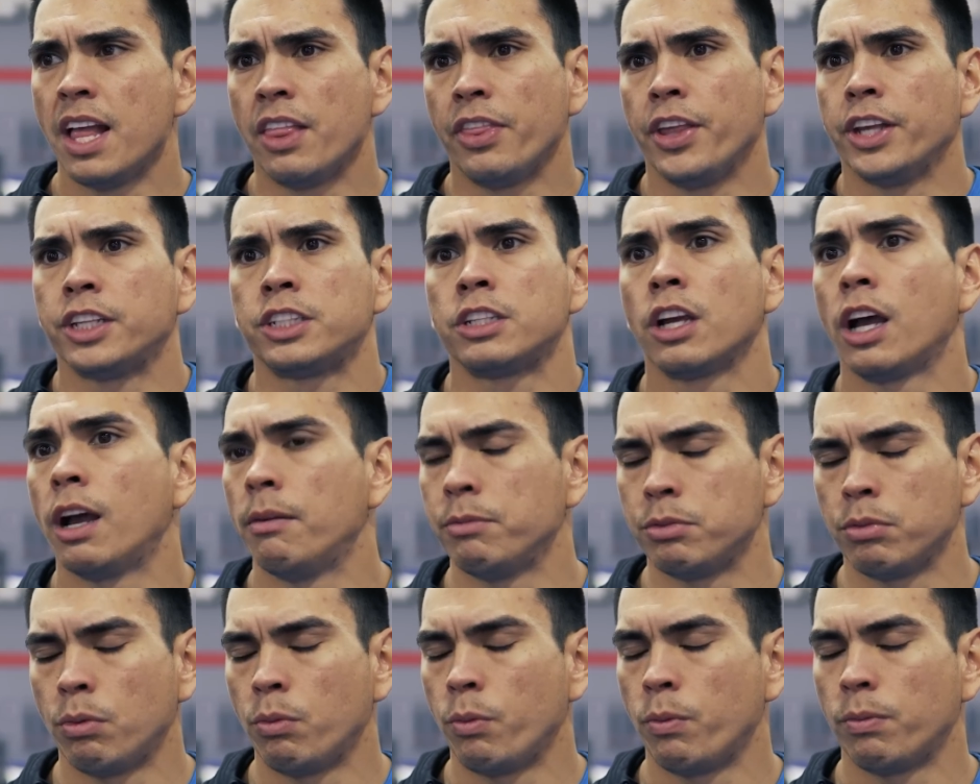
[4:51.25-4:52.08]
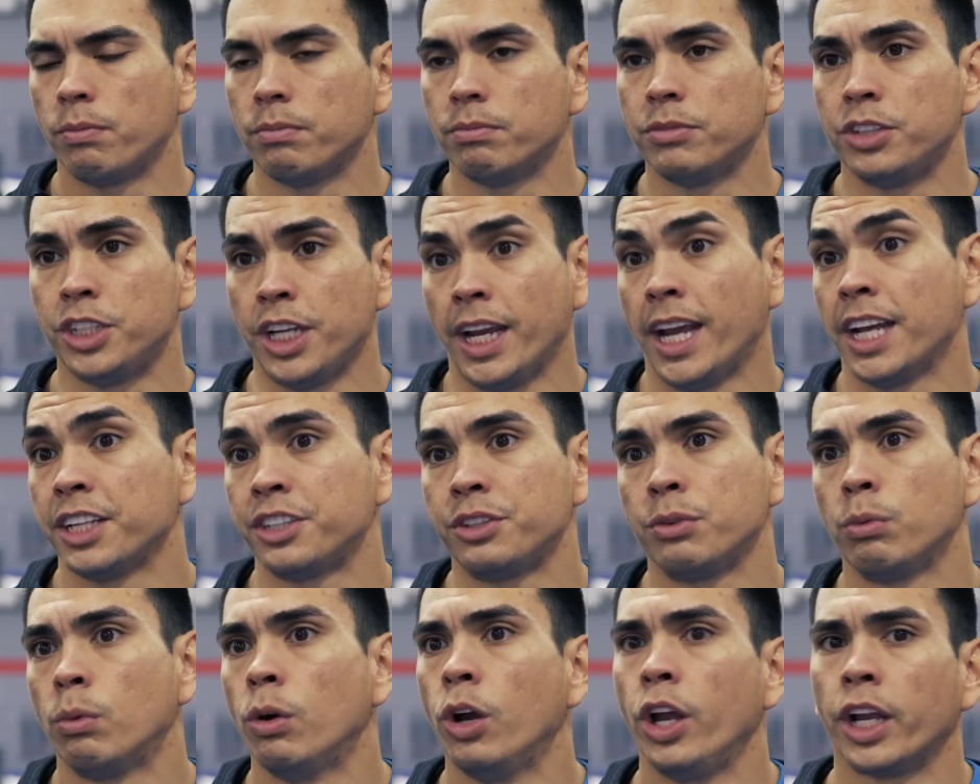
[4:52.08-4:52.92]
There's times when she
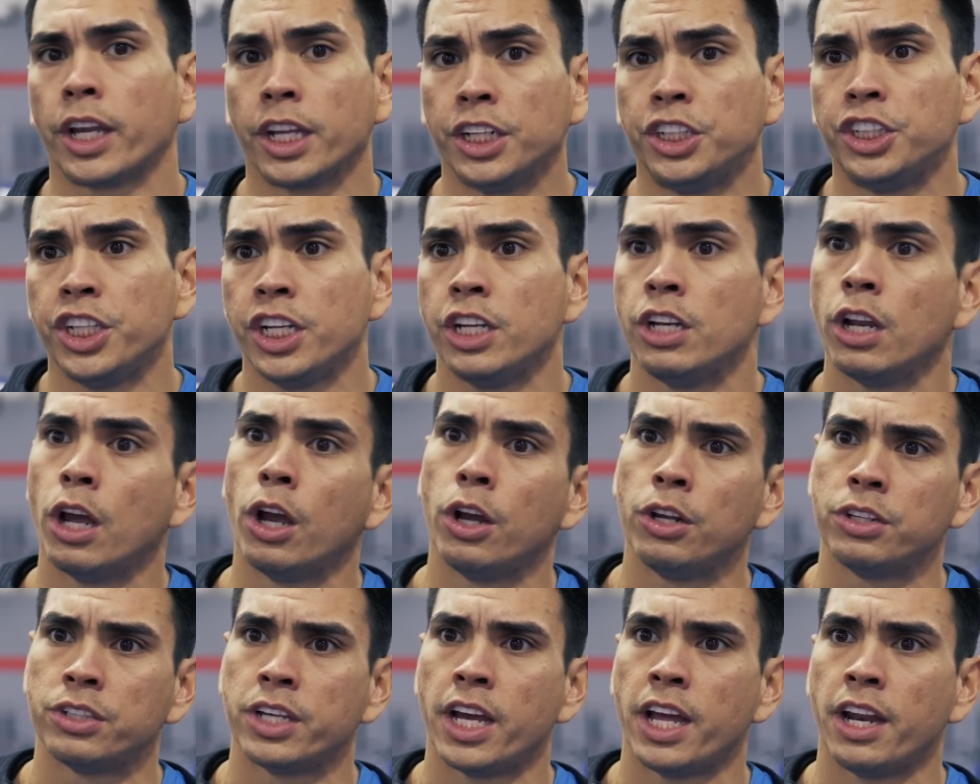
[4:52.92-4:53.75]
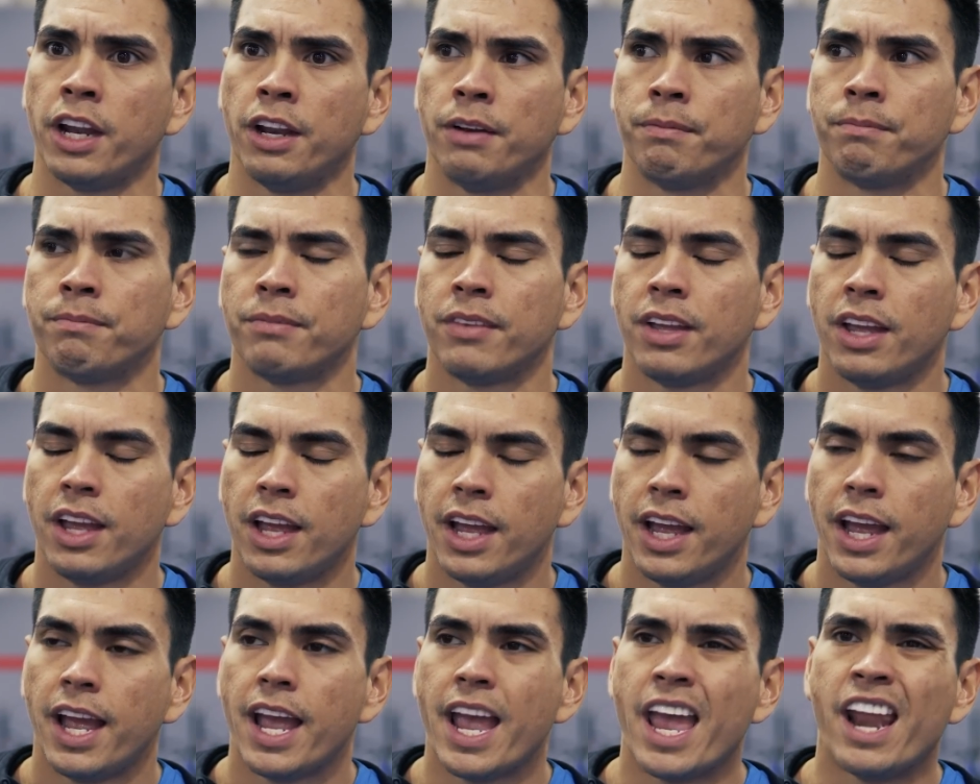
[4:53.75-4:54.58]
has to work and she knows that, and
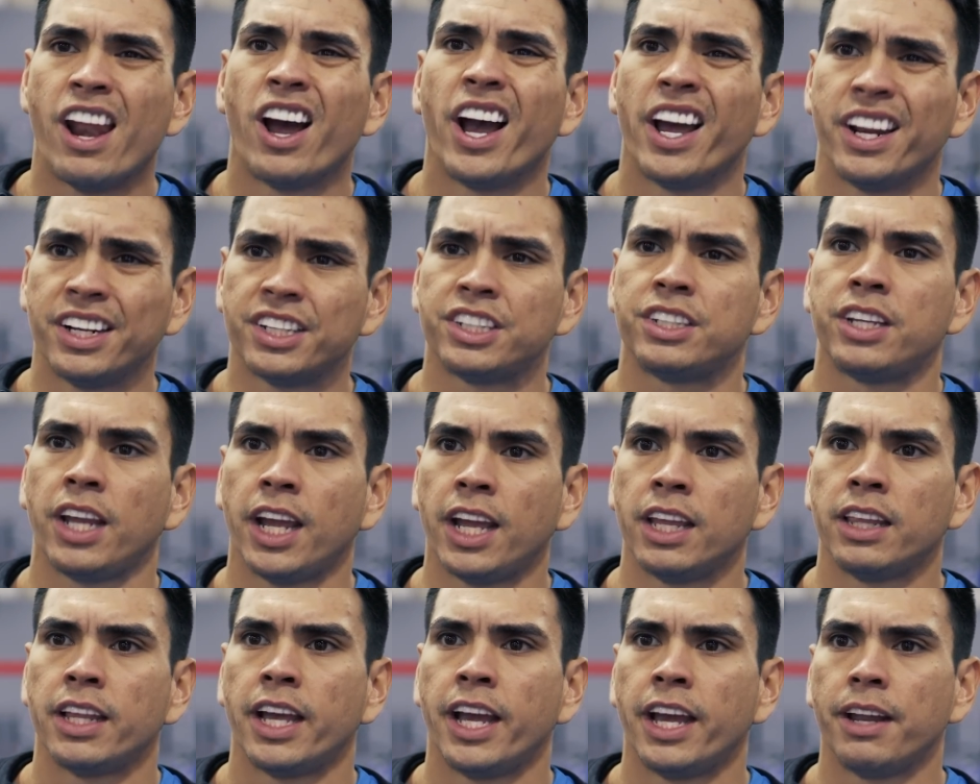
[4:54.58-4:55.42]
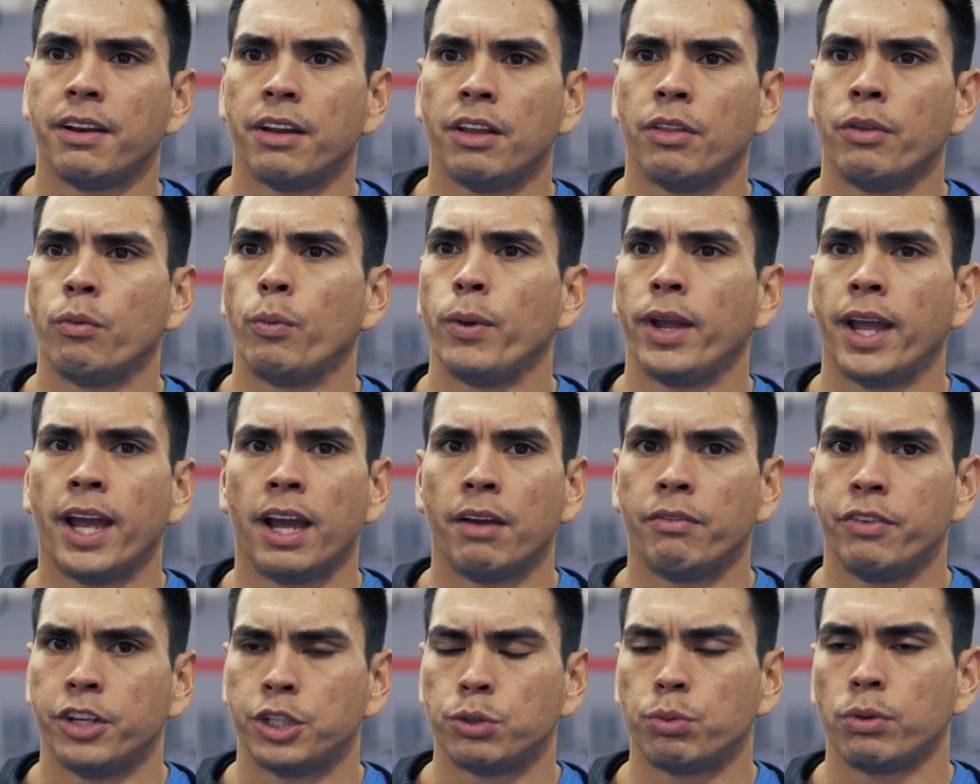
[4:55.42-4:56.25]
I understand that, and then we
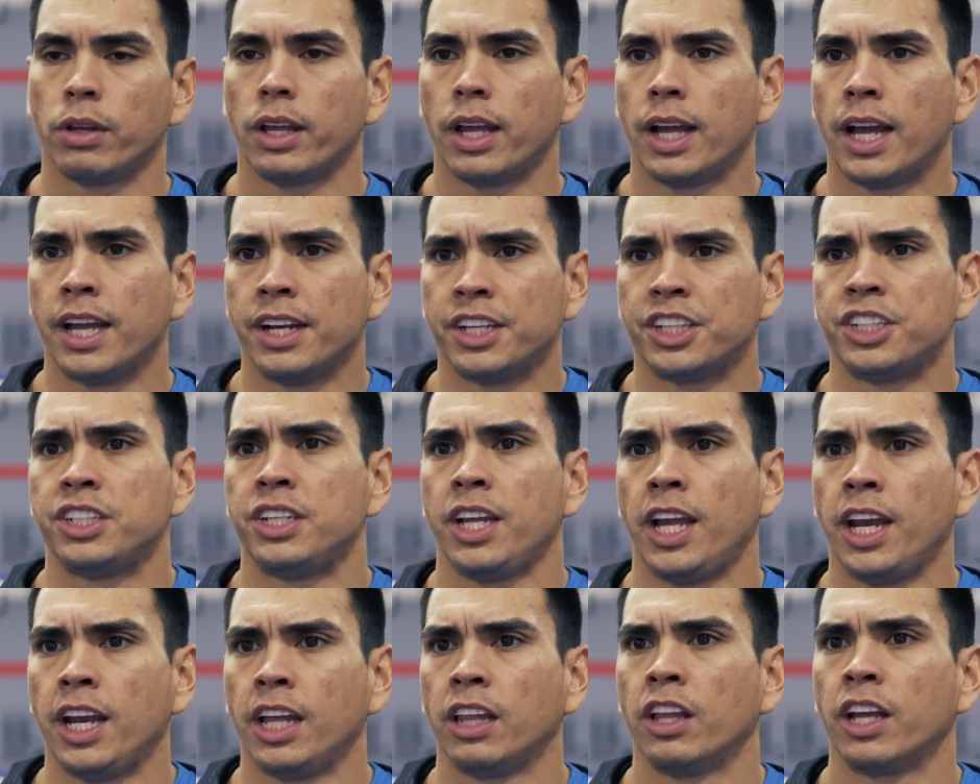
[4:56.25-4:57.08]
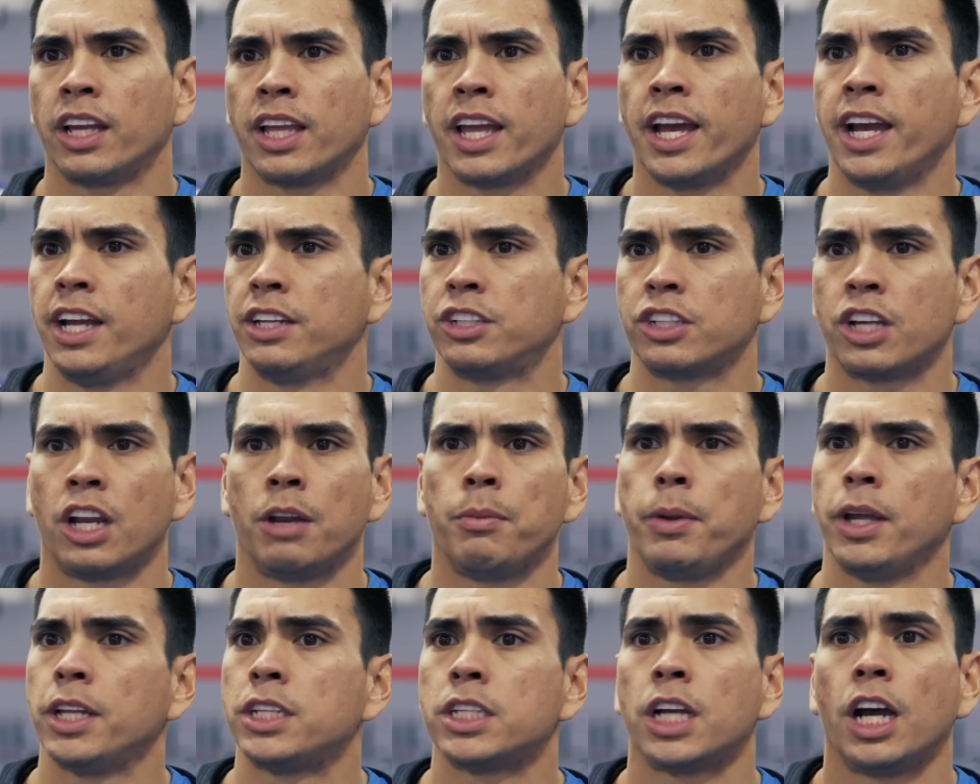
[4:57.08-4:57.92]
have this understanding like, hey, it's going
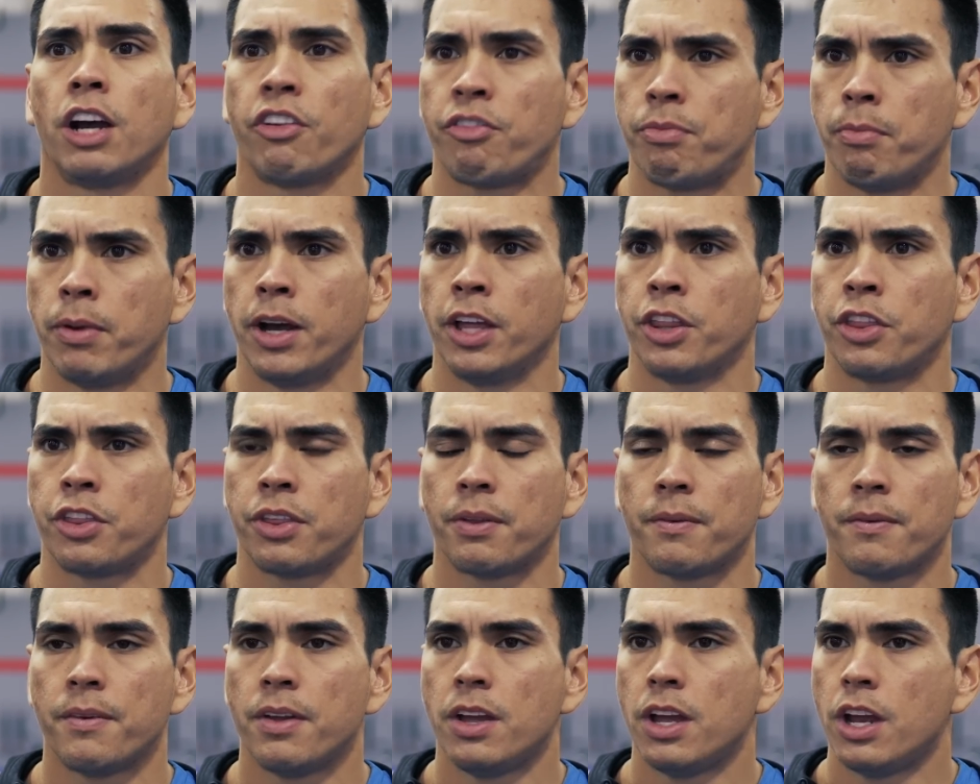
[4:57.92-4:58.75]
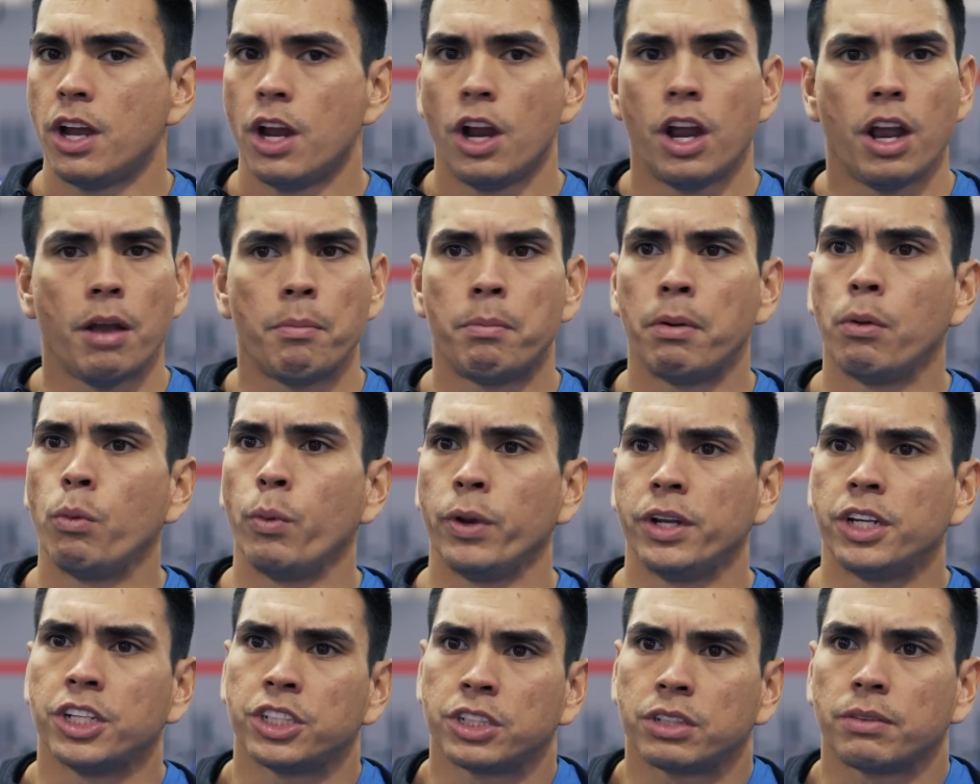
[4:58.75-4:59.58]
to be a tough month, but
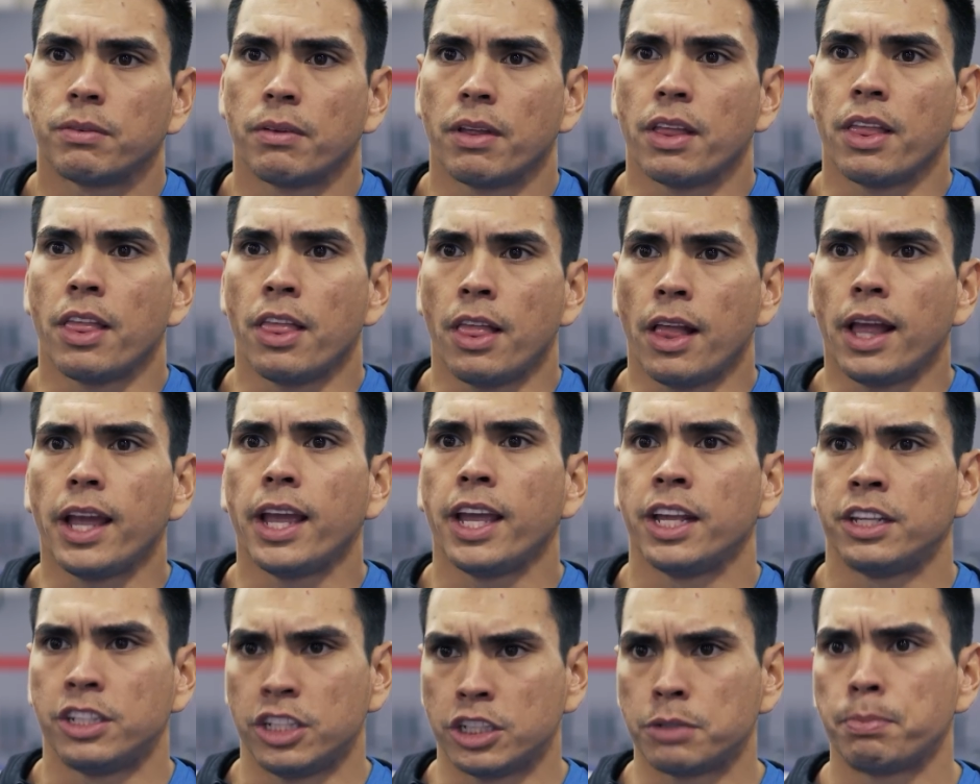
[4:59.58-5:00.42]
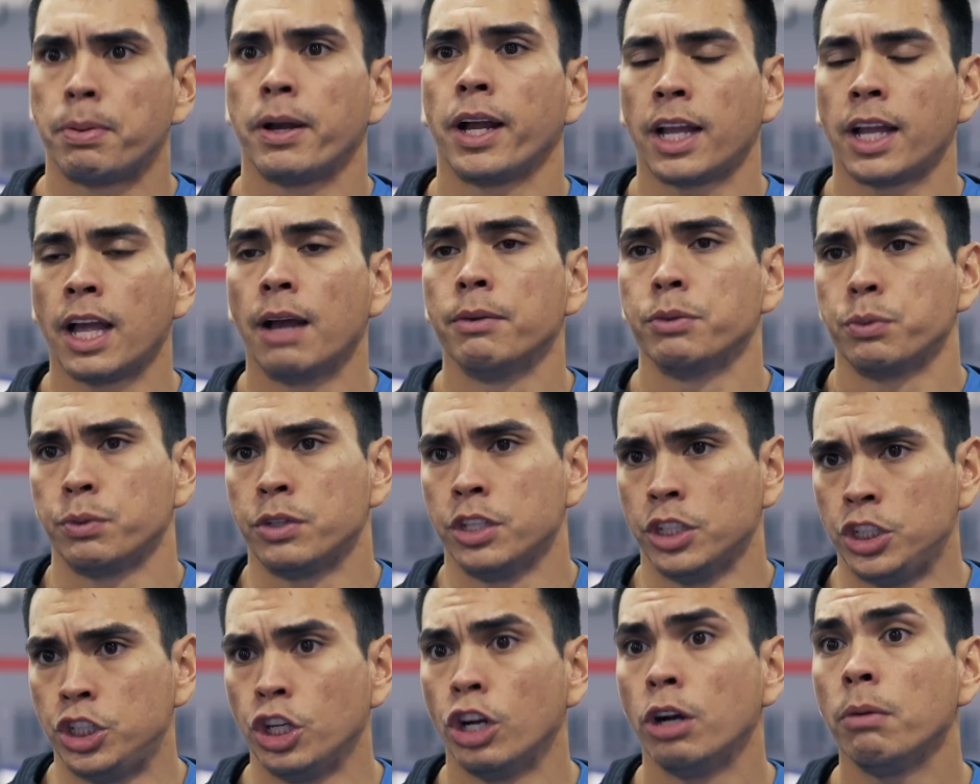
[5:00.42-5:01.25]
we just it just comes with
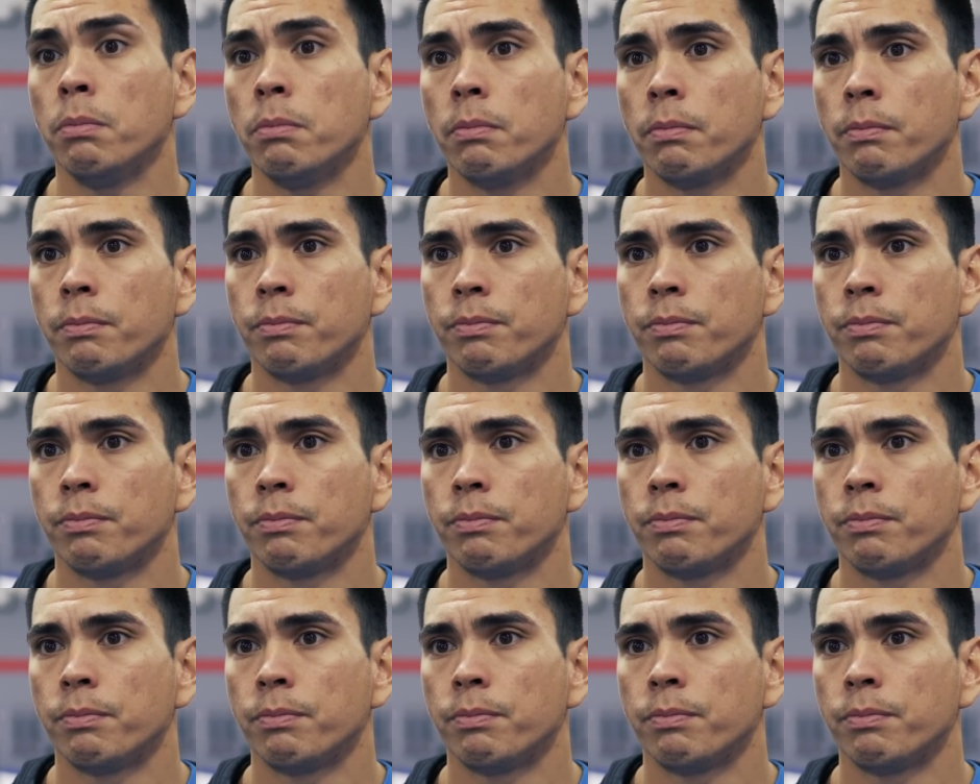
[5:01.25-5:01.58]
the job.